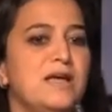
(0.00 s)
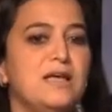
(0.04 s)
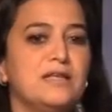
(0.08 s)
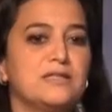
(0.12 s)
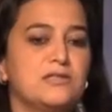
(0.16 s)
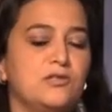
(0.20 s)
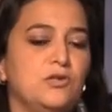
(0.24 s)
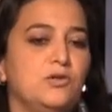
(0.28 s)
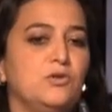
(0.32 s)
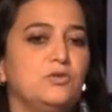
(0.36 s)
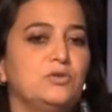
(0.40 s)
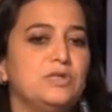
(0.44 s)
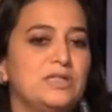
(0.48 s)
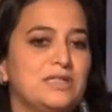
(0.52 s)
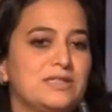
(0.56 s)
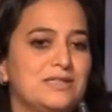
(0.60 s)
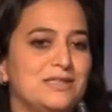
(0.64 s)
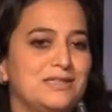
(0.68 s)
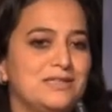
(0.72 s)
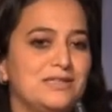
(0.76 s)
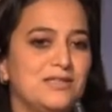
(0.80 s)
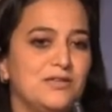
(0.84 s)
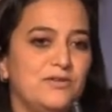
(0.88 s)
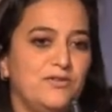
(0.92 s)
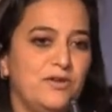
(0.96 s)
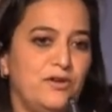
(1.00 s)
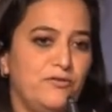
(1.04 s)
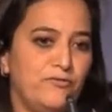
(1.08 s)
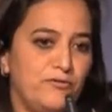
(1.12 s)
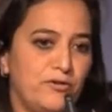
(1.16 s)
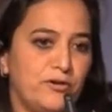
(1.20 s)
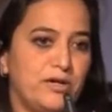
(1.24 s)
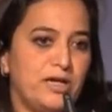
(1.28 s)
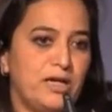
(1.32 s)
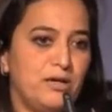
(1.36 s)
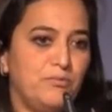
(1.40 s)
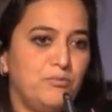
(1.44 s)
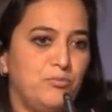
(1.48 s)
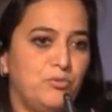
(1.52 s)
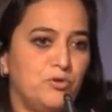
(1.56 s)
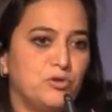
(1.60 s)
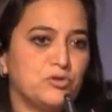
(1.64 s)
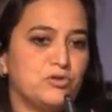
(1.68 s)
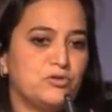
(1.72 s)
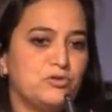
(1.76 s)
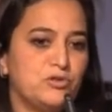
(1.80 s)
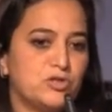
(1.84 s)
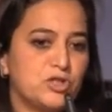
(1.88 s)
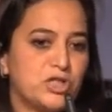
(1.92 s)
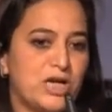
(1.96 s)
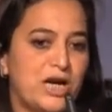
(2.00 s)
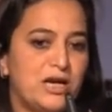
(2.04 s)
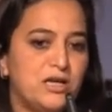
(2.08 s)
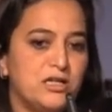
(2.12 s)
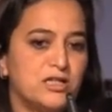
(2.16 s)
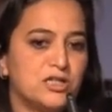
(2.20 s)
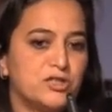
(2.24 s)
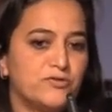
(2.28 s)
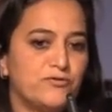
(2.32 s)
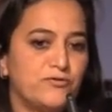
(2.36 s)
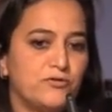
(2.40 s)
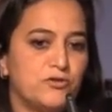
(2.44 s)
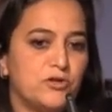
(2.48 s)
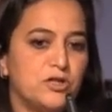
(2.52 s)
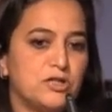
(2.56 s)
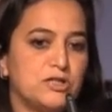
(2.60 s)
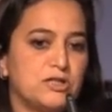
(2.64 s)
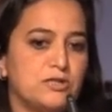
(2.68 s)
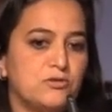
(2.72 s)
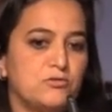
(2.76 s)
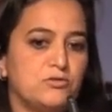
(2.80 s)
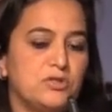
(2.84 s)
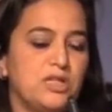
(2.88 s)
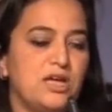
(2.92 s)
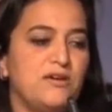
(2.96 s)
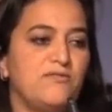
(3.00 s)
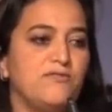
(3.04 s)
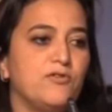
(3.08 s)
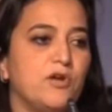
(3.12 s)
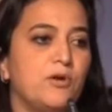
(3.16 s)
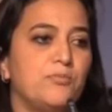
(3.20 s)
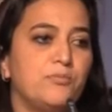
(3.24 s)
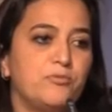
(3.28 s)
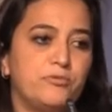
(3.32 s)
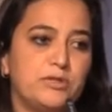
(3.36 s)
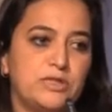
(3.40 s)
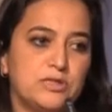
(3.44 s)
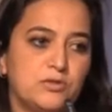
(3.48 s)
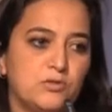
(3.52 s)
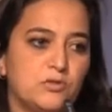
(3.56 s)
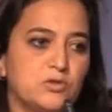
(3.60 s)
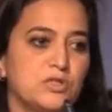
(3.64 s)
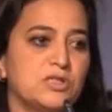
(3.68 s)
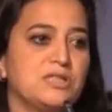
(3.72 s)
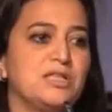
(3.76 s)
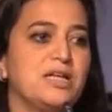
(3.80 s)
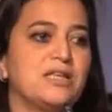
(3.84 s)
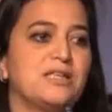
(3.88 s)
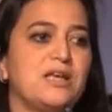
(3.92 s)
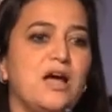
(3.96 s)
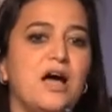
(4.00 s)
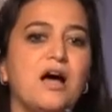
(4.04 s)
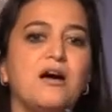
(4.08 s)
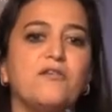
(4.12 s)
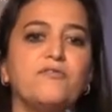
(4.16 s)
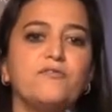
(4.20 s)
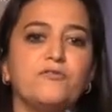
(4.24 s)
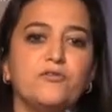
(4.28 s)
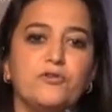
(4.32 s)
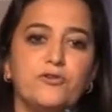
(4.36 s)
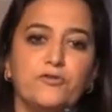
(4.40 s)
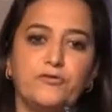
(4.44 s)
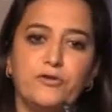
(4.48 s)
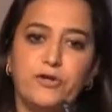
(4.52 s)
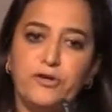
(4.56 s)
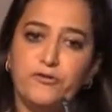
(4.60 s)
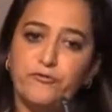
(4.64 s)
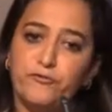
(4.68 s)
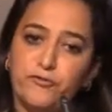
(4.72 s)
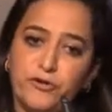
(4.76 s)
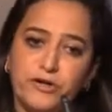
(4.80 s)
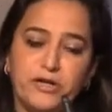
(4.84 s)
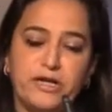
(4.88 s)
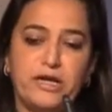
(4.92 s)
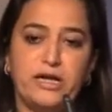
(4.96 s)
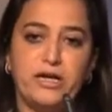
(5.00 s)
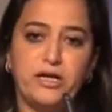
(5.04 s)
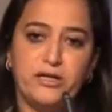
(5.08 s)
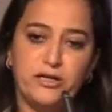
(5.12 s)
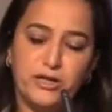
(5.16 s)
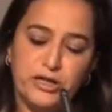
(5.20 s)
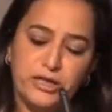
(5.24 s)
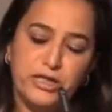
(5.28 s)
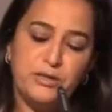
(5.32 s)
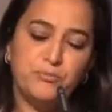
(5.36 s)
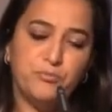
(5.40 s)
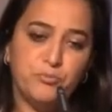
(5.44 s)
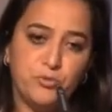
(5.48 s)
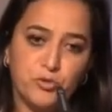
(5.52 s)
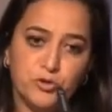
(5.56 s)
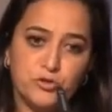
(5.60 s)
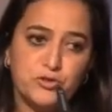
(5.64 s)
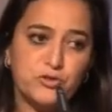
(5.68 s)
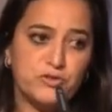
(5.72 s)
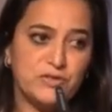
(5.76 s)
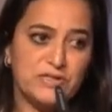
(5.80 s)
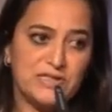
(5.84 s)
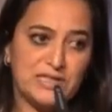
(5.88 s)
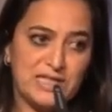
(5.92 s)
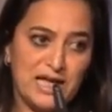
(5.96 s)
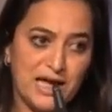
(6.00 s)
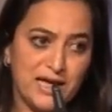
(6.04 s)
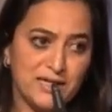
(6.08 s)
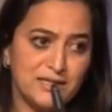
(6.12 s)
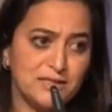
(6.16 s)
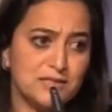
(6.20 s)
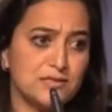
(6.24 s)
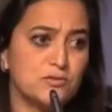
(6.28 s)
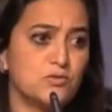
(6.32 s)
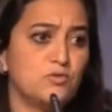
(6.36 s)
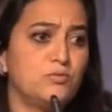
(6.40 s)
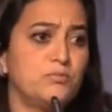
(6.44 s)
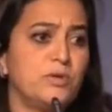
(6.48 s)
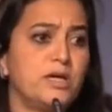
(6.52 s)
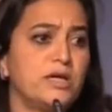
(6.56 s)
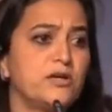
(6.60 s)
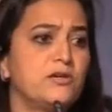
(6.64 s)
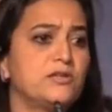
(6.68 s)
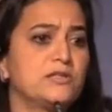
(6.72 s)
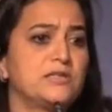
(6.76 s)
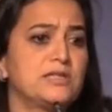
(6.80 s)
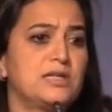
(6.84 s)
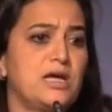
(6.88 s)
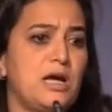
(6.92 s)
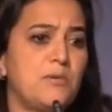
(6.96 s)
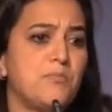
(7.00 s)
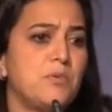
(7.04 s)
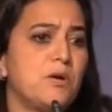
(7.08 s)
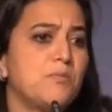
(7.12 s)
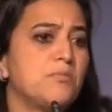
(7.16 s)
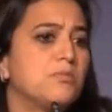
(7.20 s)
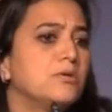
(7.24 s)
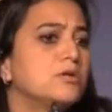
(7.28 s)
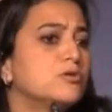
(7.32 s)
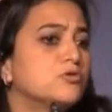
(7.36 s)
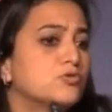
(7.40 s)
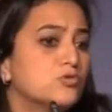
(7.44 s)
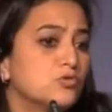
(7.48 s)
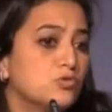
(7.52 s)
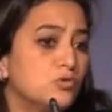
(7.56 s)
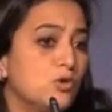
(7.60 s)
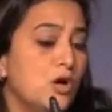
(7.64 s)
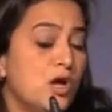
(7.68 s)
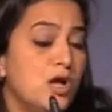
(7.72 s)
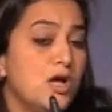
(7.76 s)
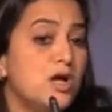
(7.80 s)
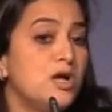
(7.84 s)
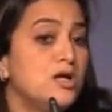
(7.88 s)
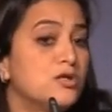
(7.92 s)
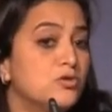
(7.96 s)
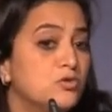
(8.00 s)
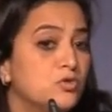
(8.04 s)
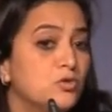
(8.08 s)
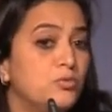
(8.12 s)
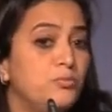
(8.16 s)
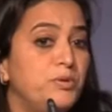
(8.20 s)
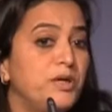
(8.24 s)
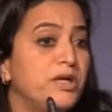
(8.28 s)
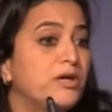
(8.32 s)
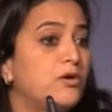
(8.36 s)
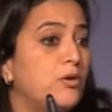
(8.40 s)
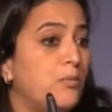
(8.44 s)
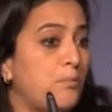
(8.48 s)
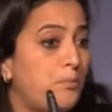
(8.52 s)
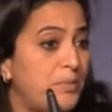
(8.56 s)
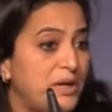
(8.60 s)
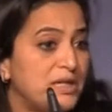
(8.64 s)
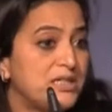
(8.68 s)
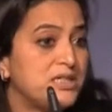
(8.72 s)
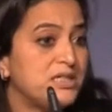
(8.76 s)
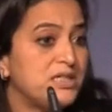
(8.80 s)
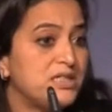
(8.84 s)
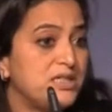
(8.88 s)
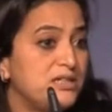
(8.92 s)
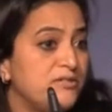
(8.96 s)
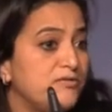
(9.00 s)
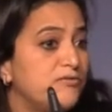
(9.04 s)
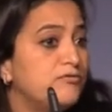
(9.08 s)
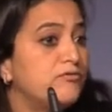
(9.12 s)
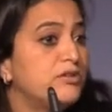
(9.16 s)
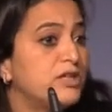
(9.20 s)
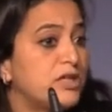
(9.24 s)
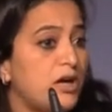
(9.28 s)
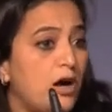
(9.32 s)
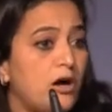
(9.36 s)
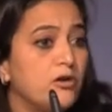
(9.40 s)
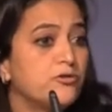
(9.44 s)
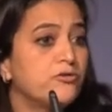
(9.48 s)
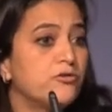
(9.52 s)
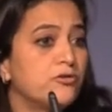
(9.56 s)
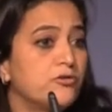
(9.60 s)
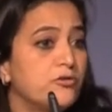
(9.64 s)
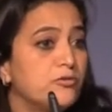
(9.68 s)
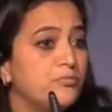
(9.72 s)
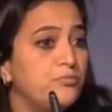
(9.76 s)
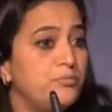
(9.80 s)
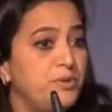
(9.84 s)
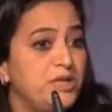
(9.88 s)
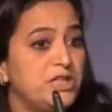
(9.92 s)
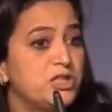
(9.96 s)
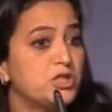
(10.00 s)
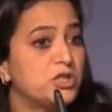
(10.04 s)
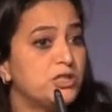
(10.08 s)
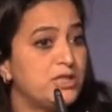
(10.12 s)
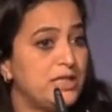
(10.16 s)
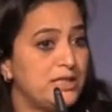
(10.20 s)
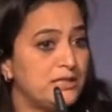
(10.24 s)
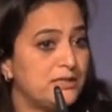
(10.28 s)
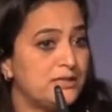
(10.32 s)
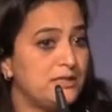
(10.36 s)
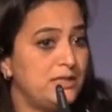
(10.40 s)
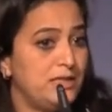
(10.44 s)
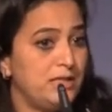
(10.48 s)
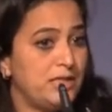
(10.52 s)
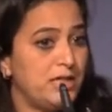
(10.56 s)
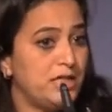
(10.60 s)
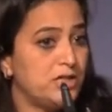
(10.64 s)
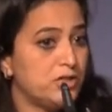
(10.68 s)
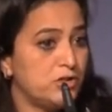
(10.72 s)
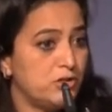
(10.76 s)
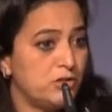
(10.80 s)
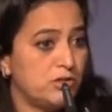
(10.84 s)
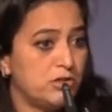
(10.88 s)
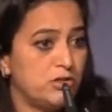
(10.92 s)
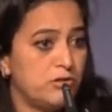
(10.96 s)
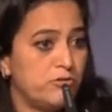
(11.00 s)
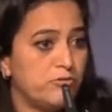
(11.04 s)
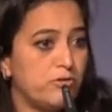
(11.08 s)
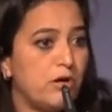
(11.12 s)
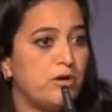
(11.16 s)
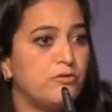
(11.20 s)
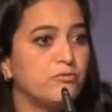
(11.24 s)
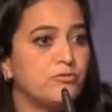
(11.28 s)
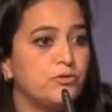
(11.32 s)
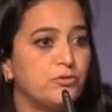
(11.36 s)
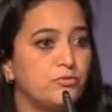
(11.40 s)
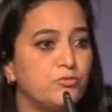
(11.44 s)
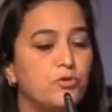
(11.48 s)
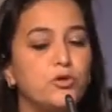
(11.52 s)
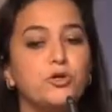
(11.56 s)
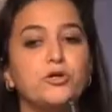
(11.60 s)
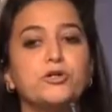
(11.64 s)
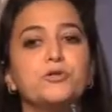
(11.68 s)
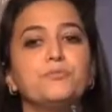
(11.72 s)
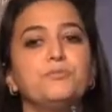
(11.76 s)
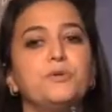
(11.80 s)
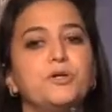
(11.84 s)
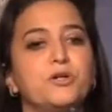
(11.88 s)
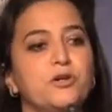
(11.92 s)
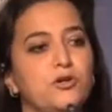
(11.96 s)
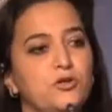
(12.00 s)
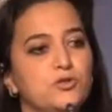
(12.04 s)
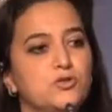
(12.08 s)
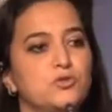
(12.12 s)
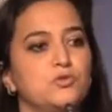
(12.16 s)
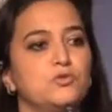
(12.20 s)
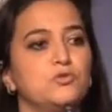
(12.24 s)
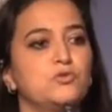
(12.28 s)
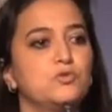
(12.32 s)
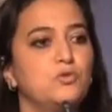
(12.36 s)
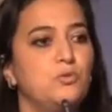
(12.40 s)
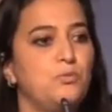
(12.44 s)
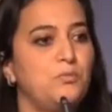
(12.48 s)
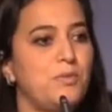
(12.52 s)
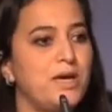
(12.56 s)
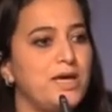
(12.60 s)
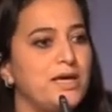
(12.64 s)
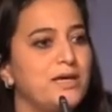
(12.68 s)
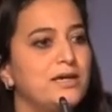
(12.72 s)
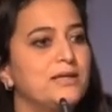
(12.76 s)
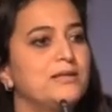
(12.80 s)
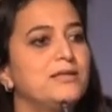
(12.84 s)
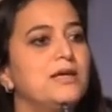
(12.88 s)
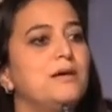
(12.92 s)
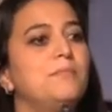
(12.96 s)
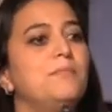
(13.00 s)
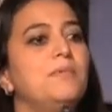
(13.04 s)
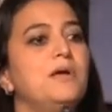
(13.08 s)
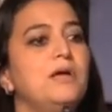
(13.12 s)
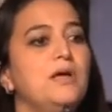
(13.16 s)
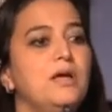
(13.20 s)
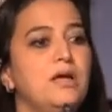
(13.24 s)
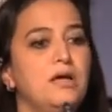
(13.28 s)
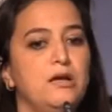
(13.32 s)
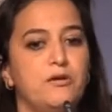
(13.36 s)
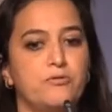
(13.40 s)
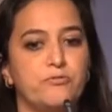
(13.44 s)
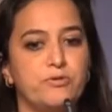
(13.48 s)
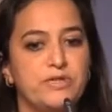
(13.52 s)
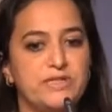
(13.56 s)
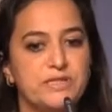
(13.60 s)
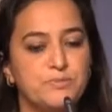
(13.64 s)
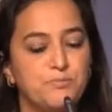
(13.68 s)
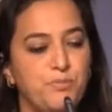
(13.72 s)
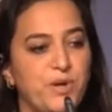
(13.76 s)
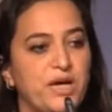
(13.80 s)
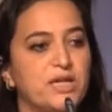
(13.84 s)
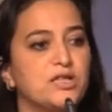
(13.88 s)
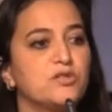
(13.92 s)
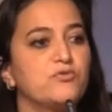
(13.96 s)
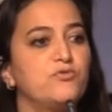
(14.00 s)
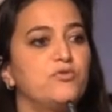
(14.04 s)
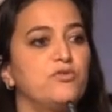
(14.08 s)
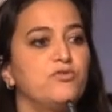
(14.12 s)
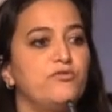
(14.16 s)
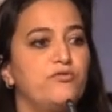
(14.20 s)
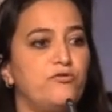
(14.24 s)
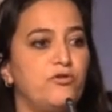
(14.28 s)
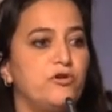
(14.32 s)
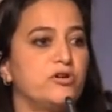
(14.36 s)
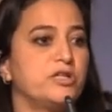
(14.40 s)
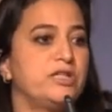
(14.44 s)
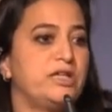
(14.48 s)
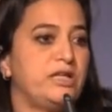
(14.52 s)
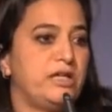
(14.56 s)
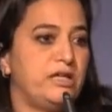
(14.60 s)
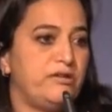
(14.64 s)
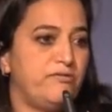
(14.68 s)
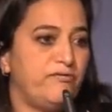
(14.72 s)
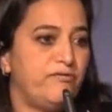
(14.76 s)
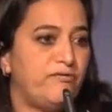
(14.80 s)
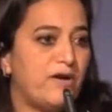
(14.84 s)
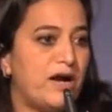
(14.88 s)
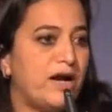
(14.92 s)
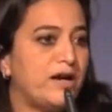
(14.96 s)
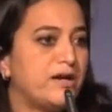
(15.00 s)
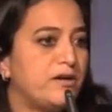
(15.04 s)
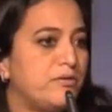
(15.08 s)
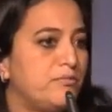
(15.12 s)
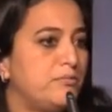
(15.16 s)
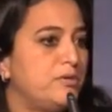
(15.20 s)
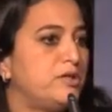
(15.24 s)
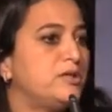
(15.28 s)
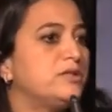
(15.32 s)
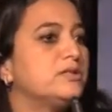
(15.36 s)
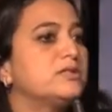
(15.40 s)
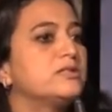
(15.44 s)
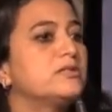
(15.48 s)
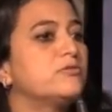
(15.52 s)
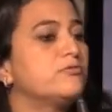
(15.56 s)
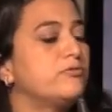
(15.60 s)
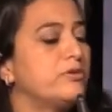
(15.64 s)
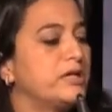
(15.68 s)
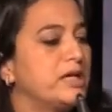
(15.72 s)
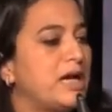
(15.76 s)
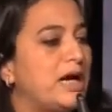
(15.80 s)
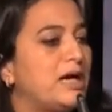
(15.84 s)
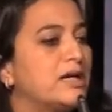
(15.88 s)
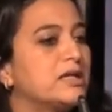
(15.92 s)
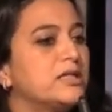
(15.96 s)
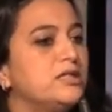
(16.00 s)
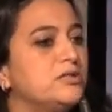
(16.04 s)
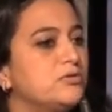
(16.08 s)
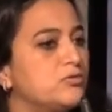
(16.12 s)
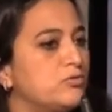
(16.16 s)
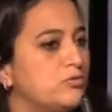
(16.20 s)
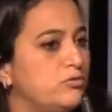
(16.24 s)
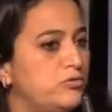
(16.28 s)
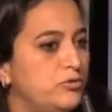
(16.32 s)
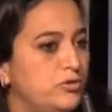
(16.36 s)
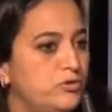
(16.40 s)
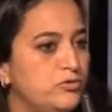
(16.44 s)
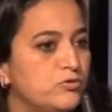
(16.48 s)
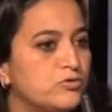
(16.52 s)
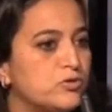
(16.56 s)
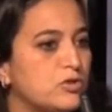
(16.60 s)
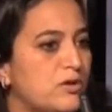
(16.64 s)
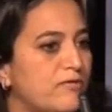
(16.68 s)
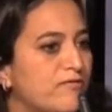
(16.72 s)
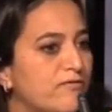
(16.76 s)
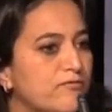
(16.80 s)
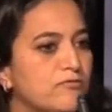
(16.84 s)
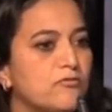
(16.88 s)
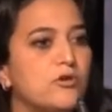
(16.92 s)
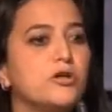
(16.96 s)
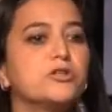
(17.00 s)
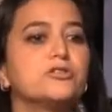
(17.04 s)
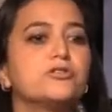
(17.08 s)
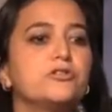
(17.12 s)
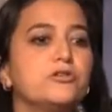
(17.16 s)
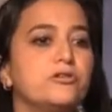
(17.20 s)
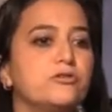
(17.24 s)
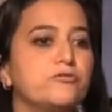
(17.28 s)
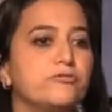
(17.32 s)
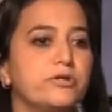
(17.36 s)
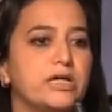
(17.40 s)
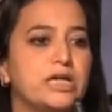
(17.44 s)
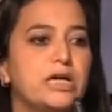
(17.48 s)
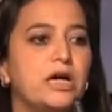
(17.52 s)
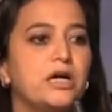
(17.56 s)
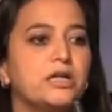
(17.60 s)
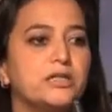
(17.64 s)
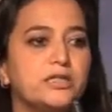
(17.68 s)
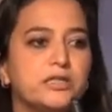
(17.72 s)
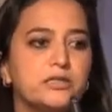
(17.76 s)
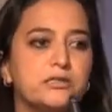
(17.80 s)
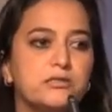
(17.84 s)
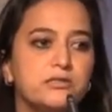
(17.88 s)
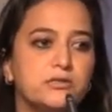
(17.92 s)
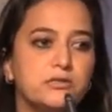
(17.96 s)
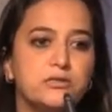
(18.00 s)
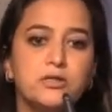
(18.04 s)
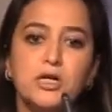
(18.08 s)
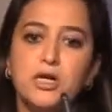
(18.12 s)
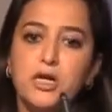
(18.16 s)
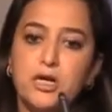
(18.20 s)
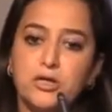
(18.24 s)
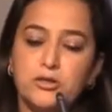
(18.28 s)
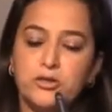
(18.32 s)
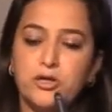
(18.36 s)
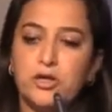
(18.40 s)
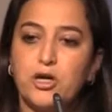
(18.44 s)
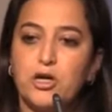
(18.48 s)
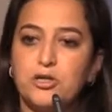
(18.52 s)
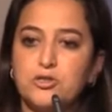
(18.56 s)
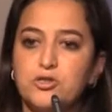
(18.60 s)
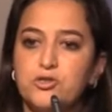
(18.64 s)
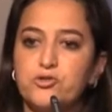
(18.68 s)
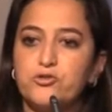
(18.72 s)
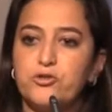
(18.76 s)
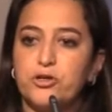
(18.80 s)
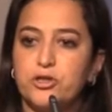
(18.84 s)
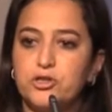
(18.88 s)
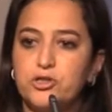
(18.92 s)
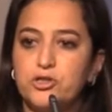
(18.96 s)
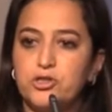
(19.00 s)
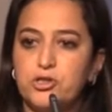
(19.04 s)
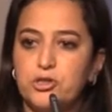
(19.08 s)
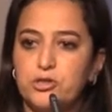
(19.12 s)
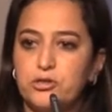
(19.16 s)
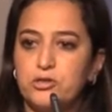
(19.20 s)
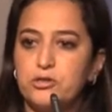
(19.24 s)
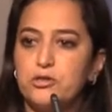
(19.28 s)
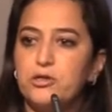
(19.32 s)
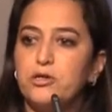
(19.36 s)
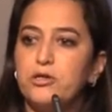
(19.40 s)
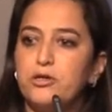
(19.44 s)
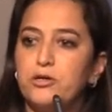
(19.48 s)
So this is a very important challenge for us, to develop resorts that have an important size to make us capable to be competitive with other beach destinations around the world, but also to make them respectful for the environment, regarding to the use of water, regarding the construction,